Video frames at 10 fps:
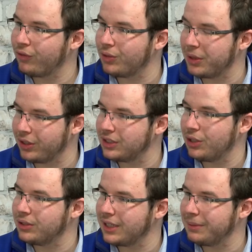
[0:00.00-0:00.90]
Rotherham are the
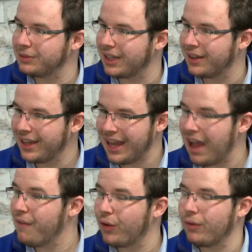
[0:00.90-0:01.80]
two teams that
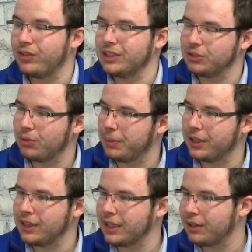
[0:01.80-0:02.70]
everyone thinks will be
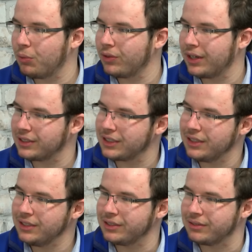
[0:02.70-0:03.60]
in League One next
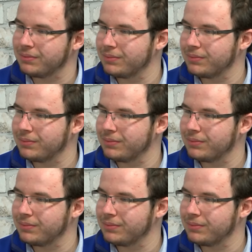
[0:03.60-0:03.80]
season.